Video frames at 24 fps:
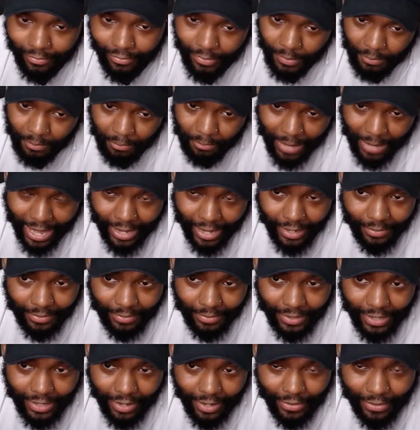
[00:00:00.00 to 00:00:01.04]
by
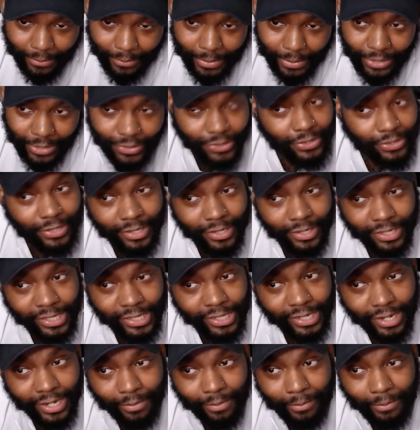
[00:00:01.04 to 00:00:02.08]
himself, I'm interested to
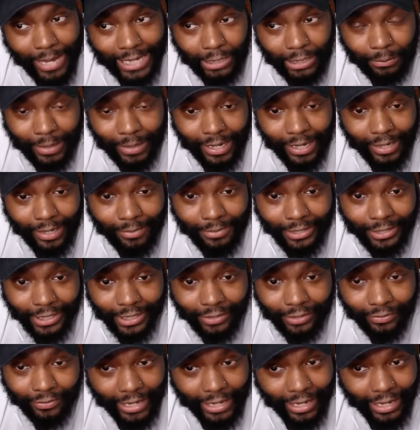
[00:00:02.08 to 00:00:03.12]
see him battle by
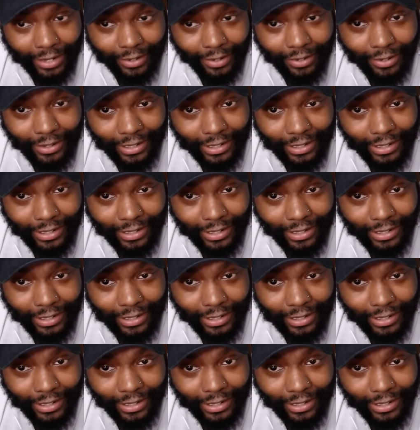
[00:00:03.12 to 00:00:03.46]
himself now.